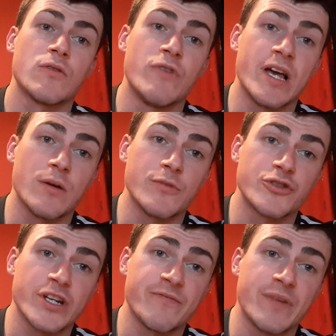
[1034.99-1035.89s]
Real
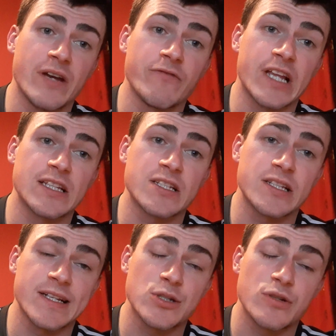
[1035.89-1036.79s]
Madrid have been
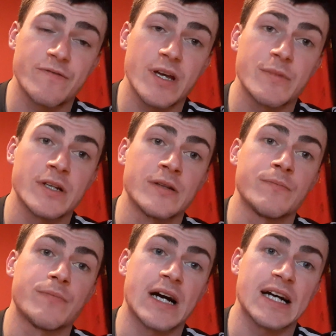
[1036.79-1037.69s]
relentlessly linked with him and
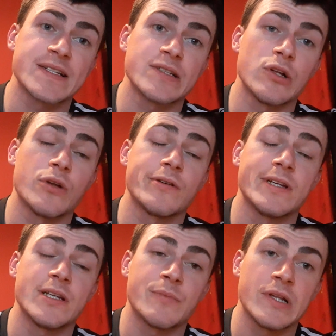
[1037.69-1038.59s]
Barcelona
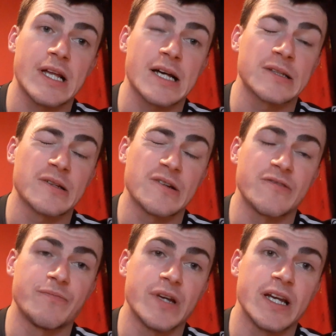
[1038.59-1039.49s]
and Inter Milan
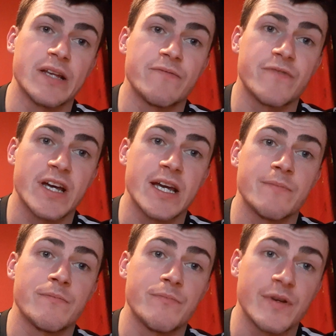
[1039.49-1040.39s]
have been in for
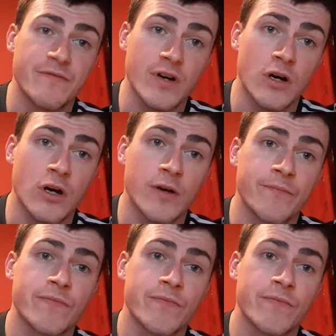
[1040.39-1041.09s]
him before.